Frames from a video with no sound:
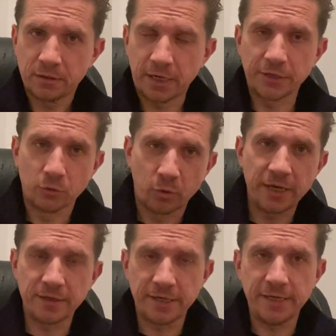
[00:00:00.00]
and the
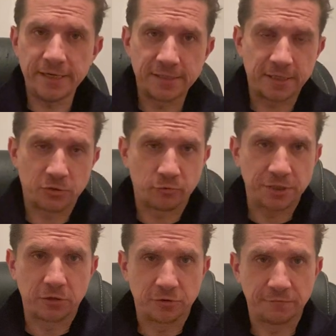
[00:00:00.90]
way that he is as a
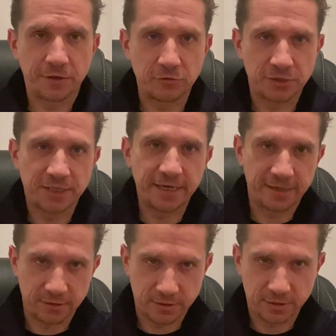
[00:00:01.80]
result of those
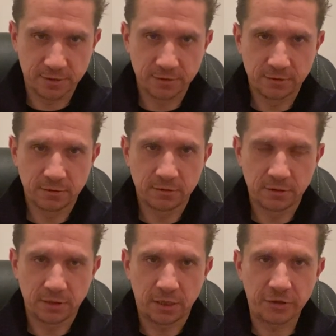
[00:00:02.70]
things.
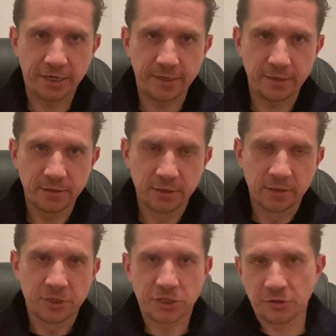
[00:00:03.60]
Okay?
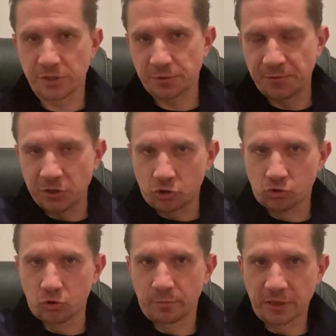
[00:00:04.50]
So there's been
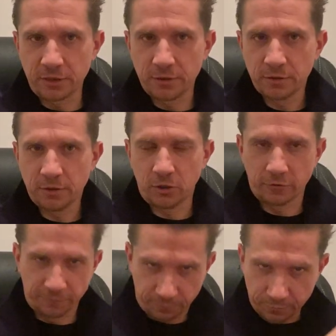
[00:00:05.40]
trauma
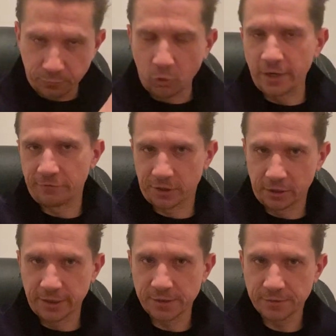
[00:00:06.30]
of whatever
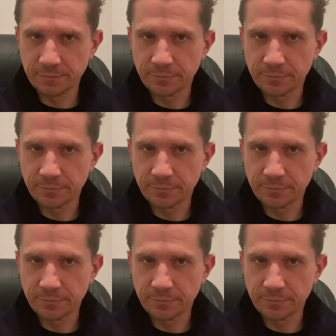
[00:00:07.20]
kind.